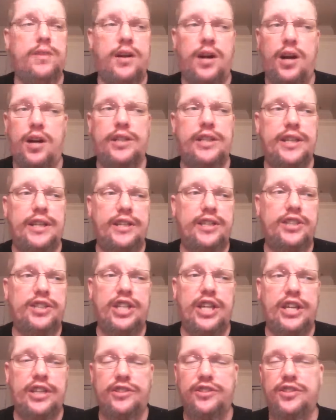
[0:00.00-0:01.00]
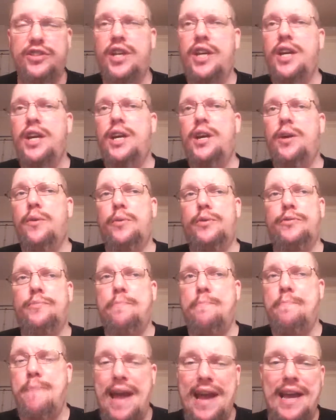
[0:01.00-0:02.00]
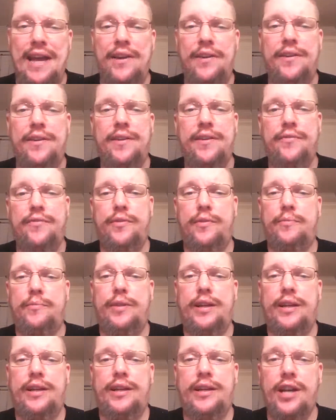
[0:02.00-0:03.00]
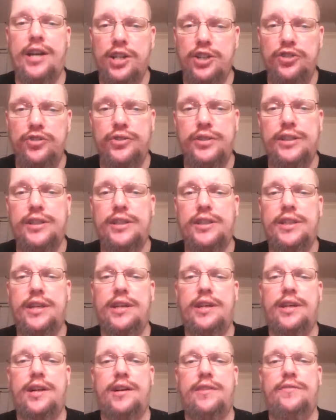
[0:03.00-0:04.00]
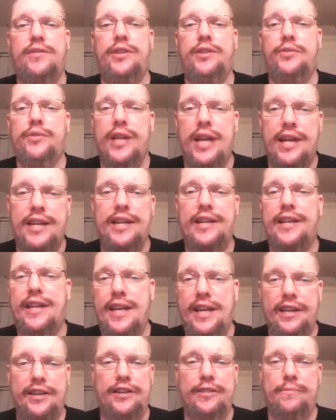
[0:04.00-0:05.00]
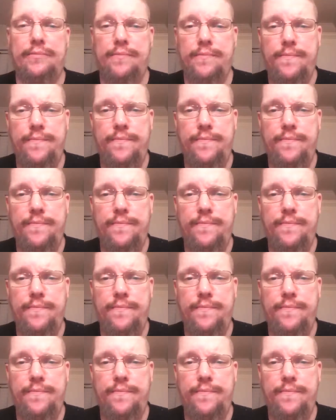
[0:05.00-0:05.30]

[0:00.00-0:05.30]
on the exchange, was banned from the country of the United Kingdom